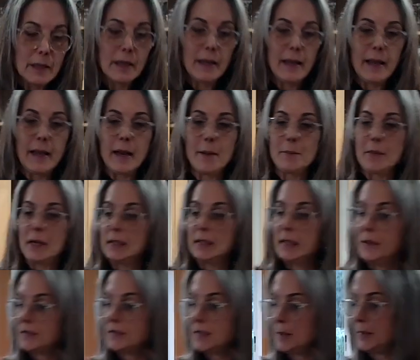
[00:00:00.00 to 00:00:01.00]
And I'm going to
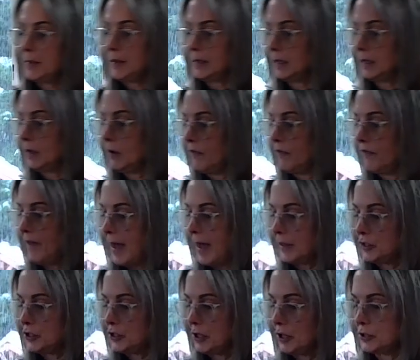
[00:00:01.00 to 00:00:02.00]
leave some of the little
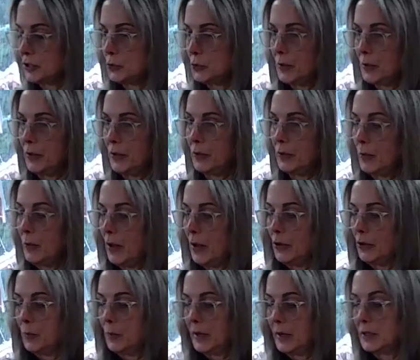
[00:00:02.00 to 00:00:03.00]
fat chunks around
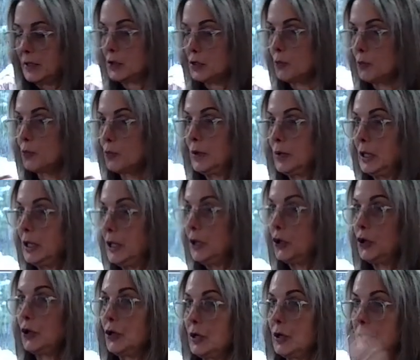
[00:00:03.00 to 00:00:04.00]
there because the really
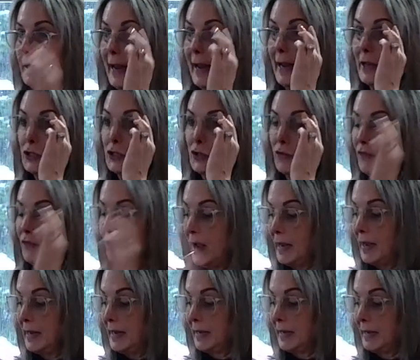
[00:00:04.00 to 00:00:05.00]
good
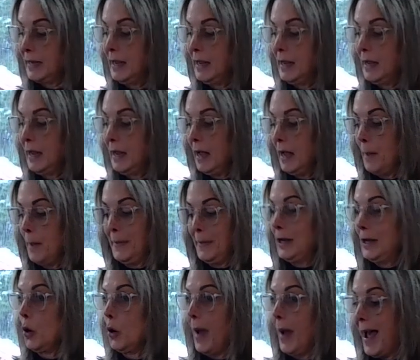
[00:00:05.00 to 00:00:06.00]
cancer-fighting
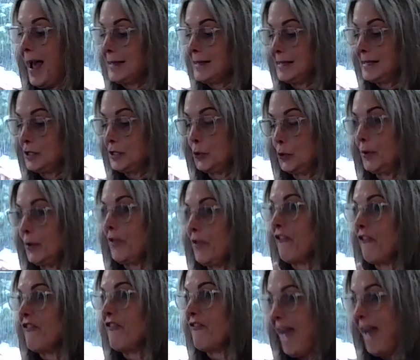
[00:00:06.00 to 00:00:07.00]
amino acids are in the
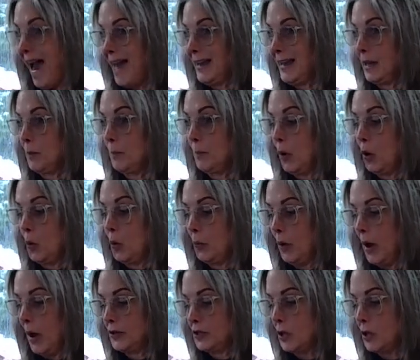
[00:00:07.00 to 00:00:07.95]
fat in bone broth.